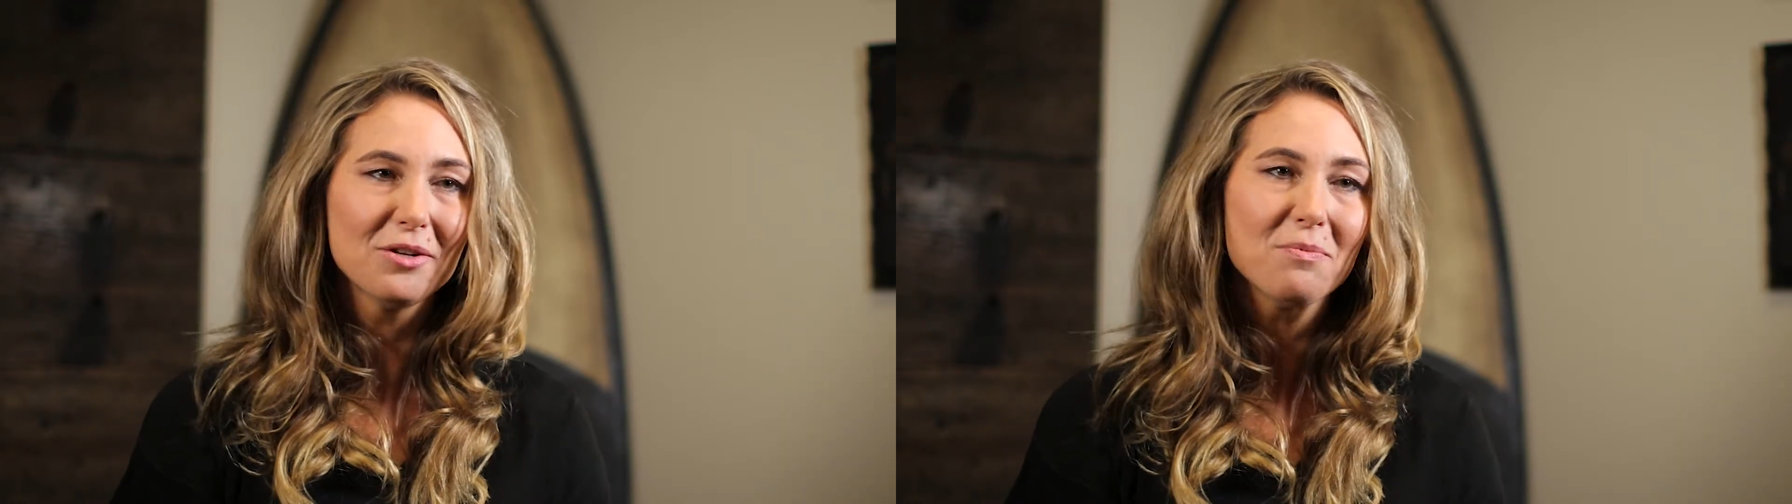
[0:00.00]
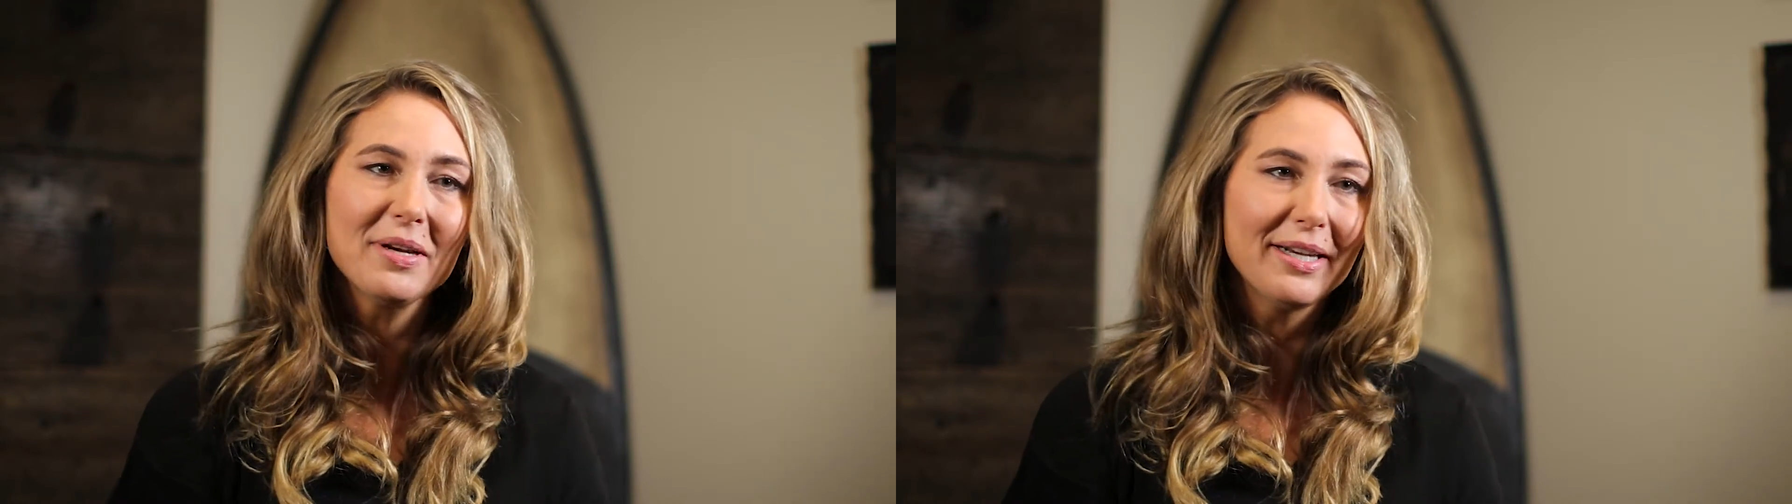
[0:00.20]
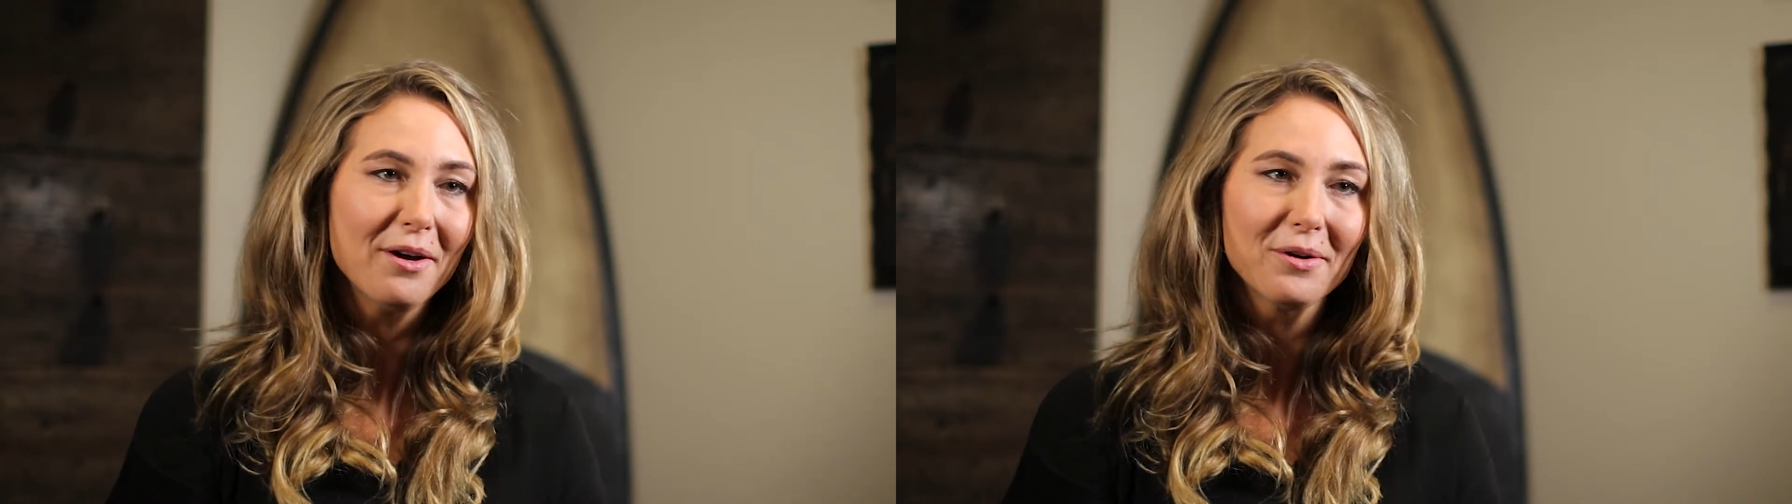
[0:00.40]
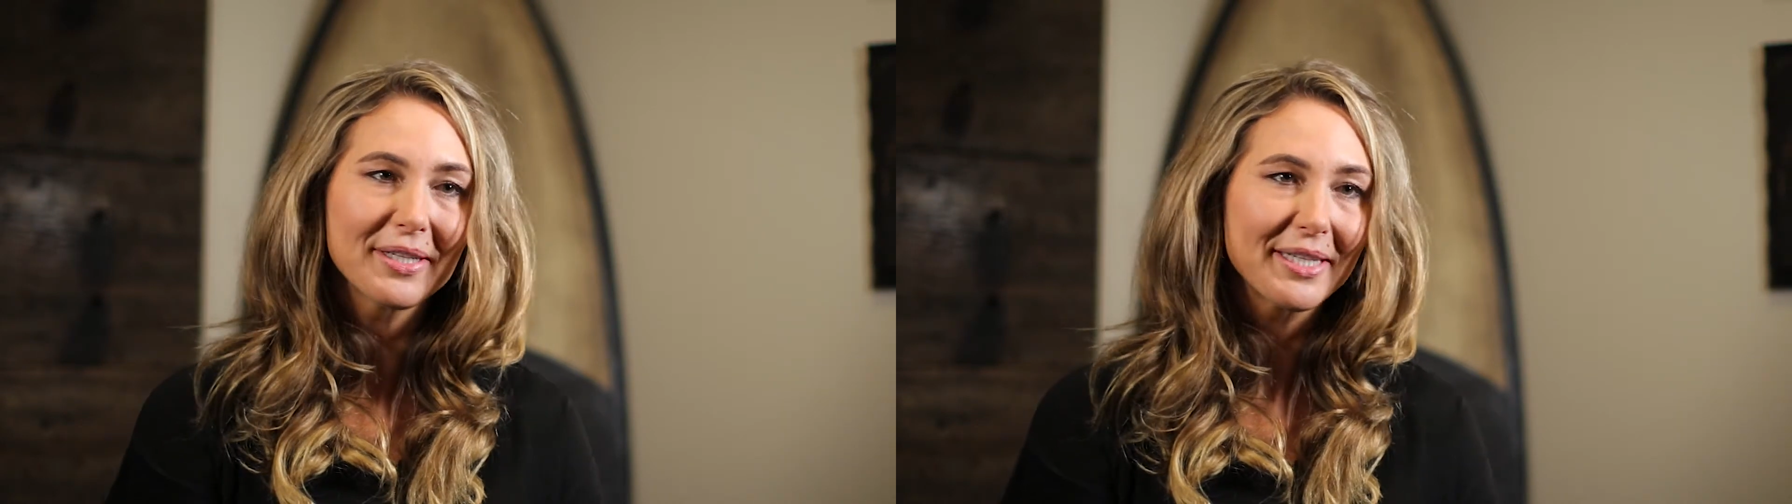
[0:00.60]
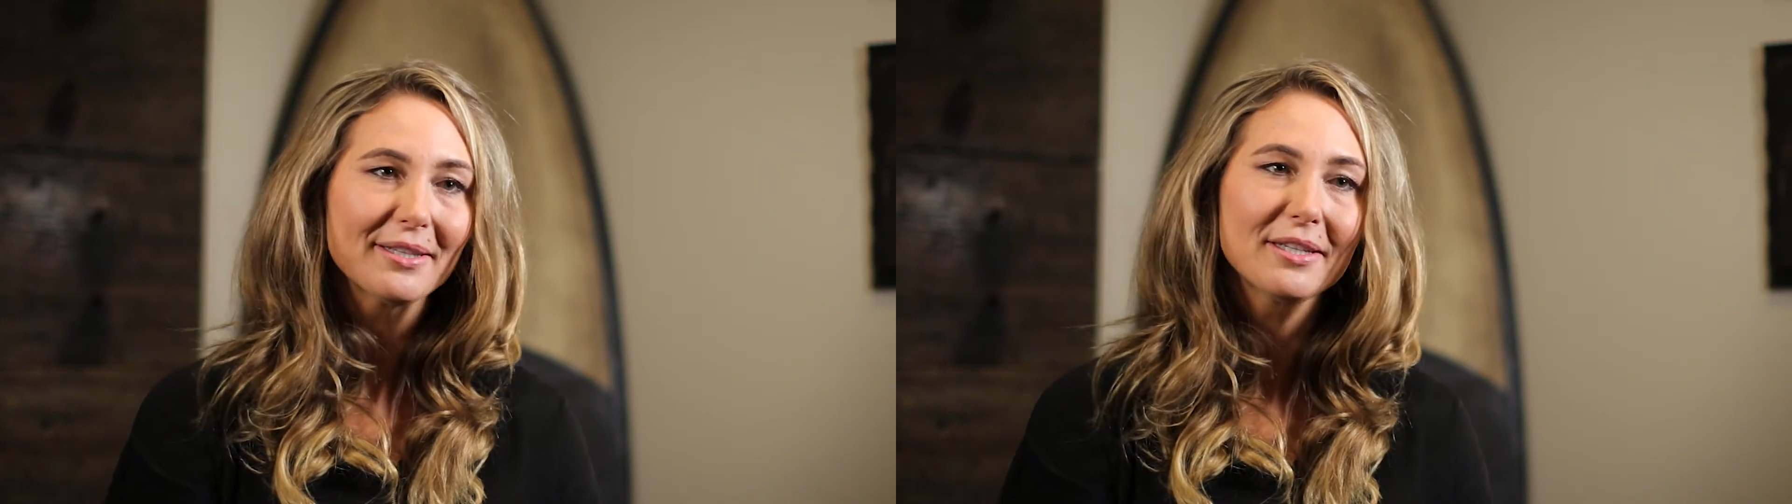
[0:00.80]
Nobody
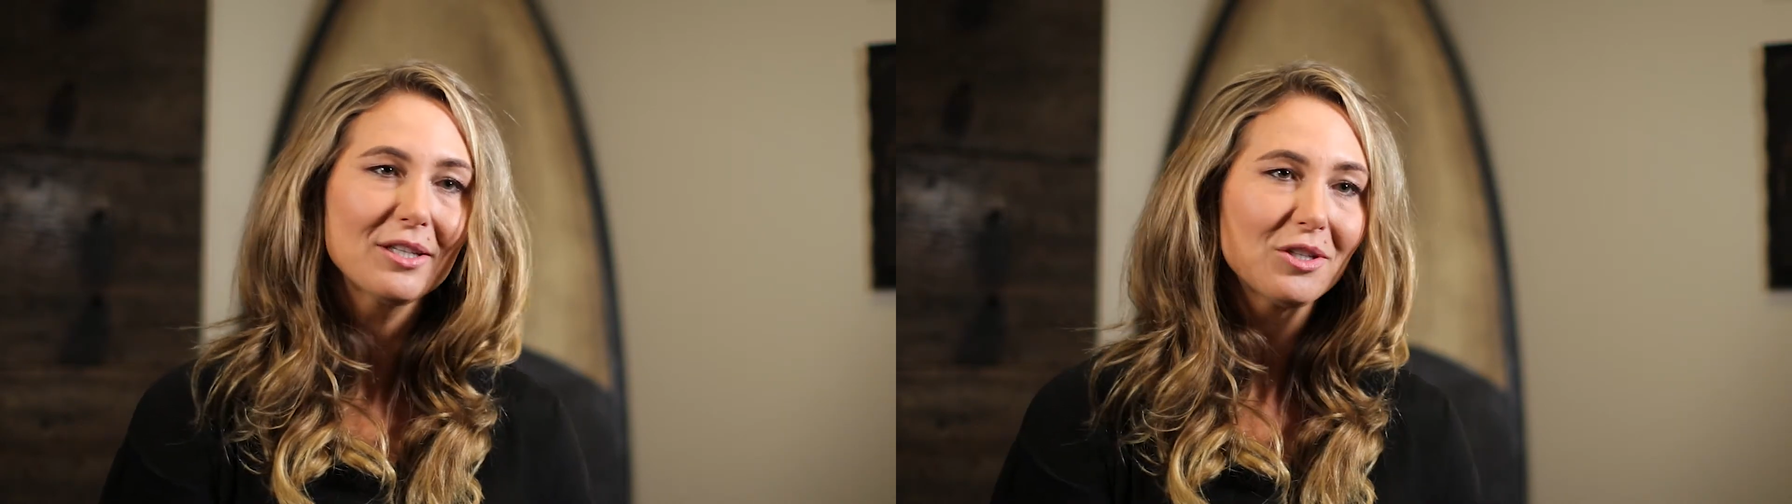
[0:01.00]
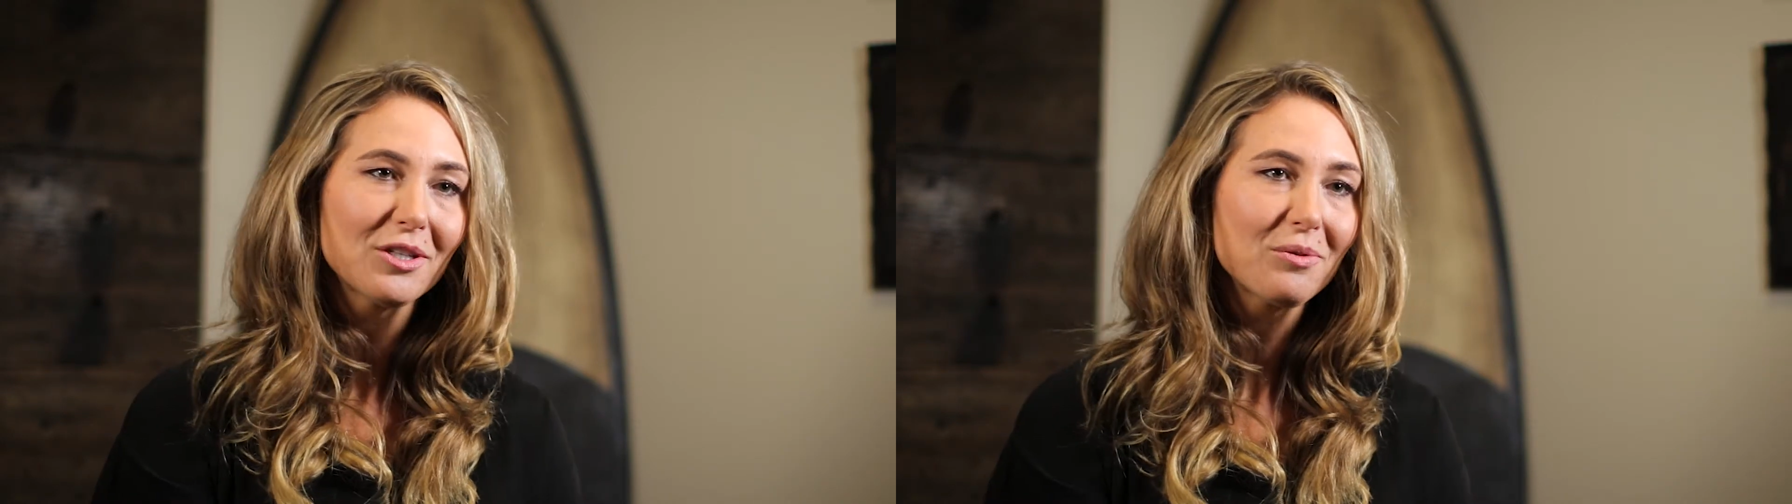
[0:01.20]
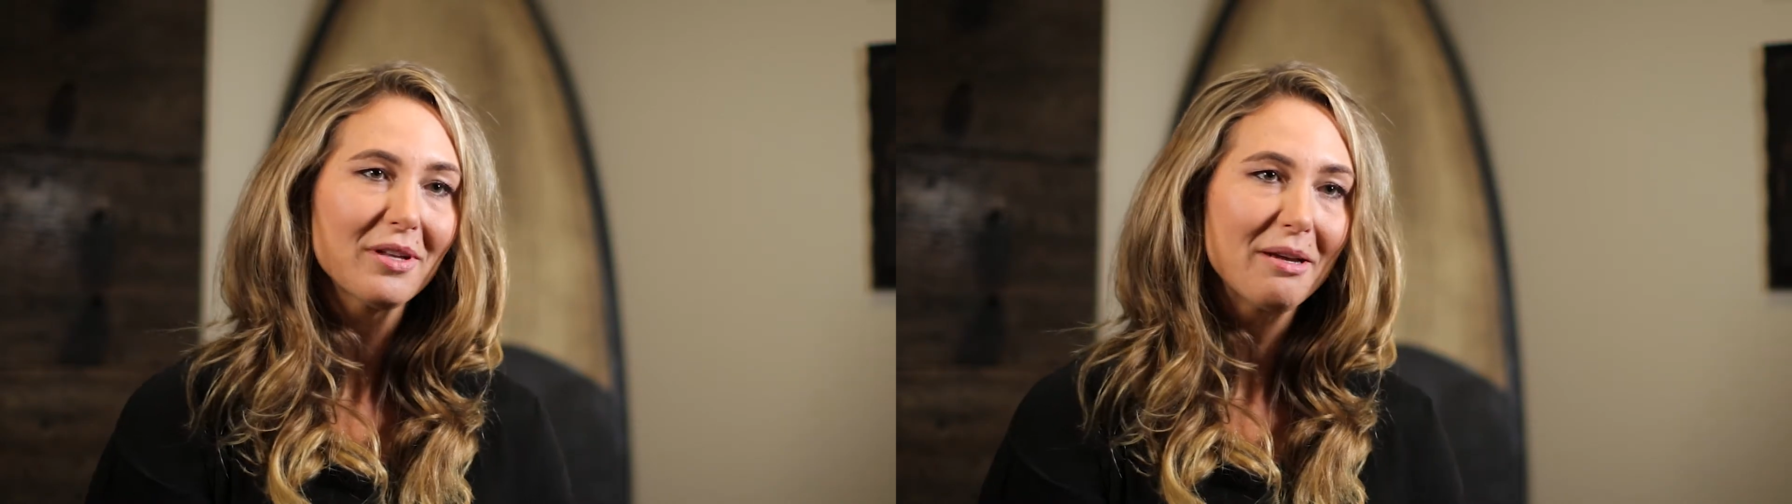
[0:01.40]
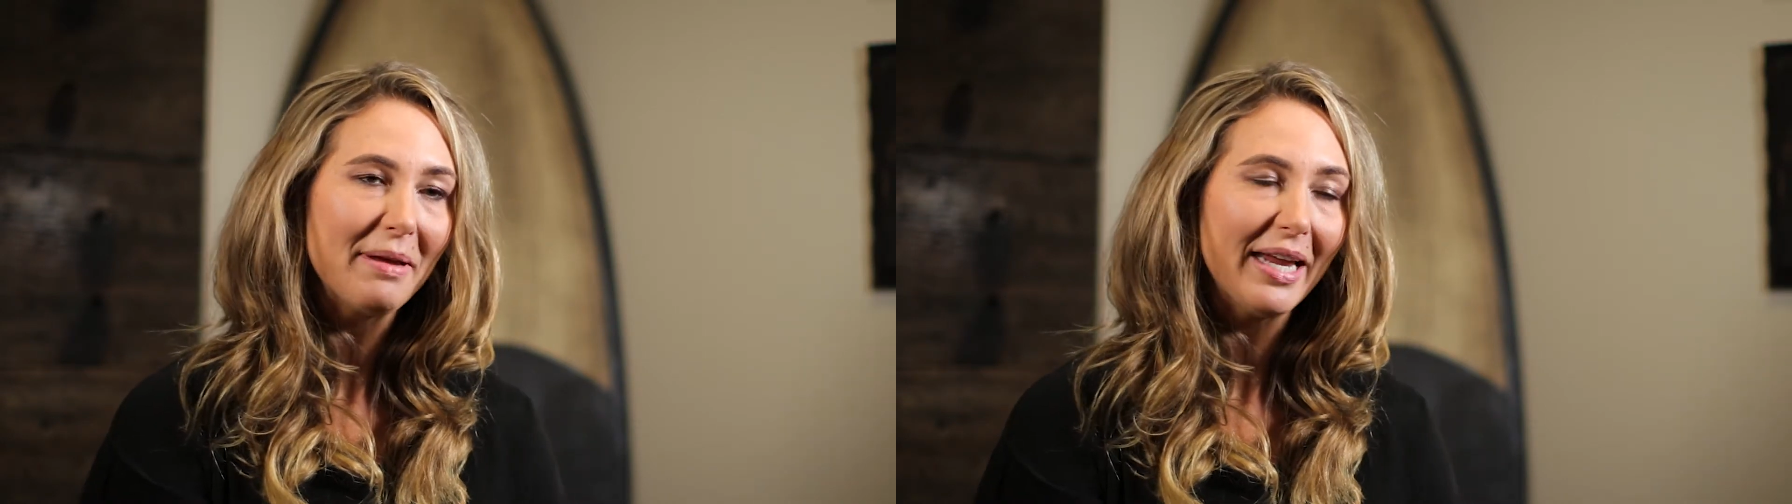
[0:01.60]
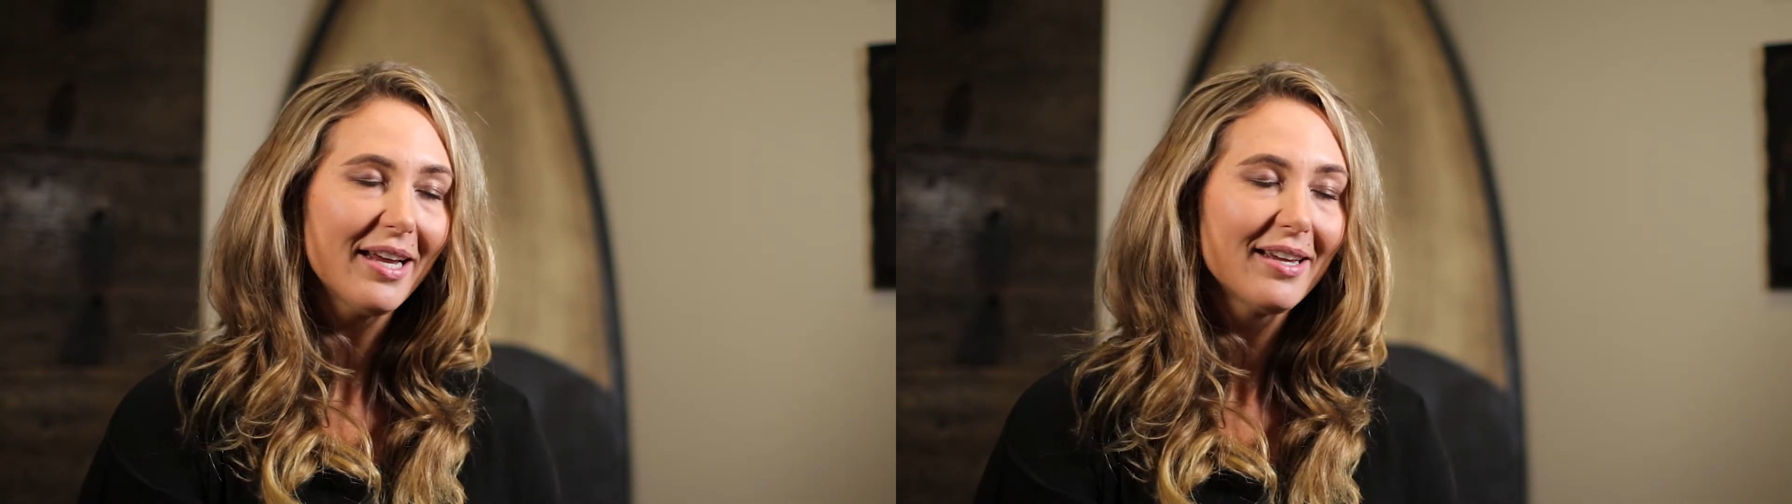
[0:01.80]
notices. It's just really
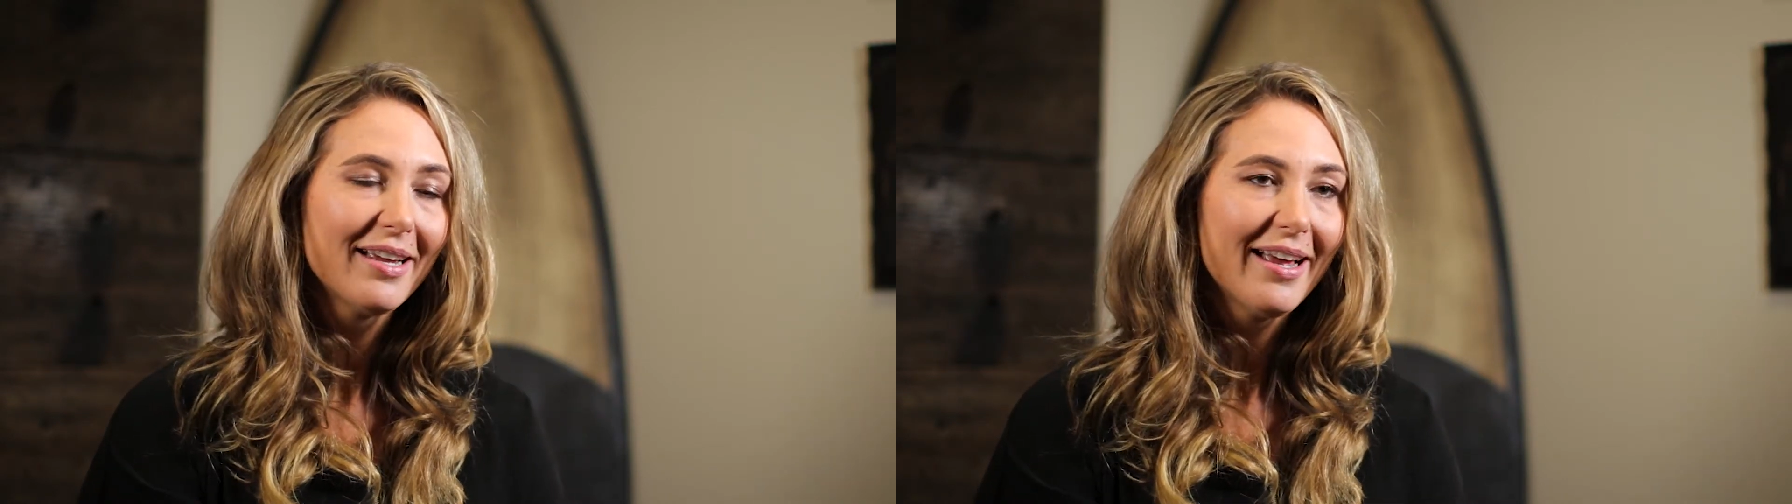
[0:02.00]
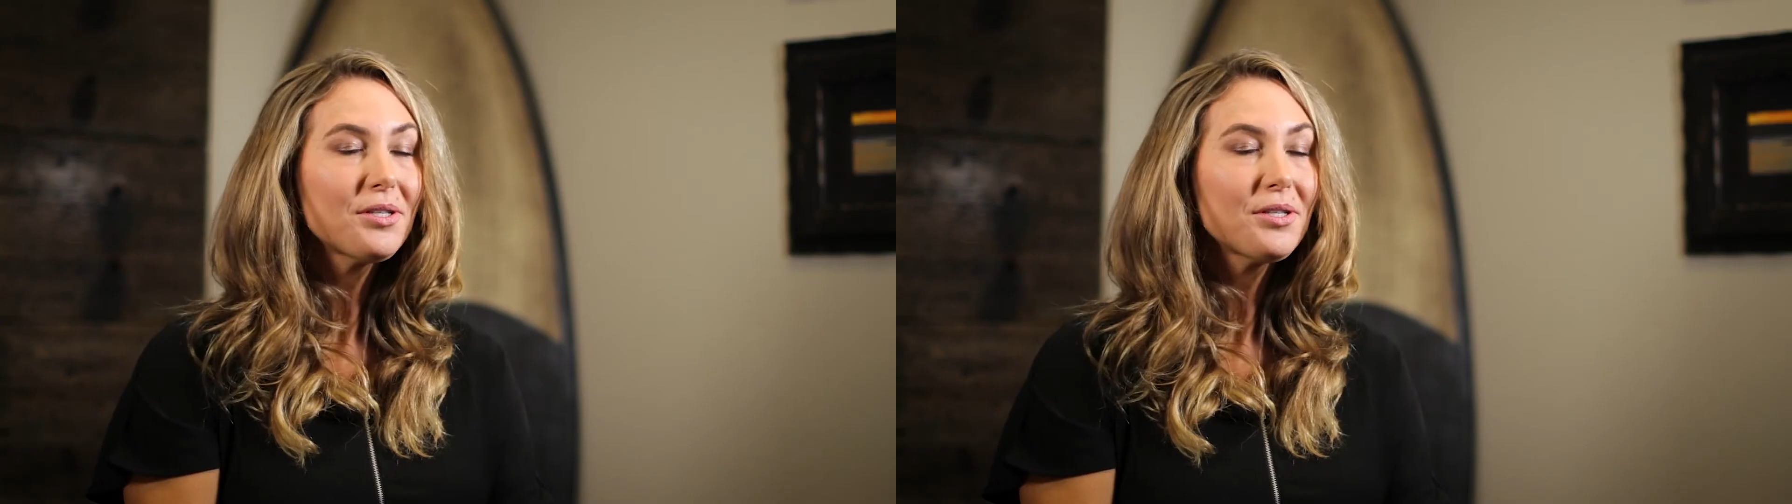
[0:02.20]
me.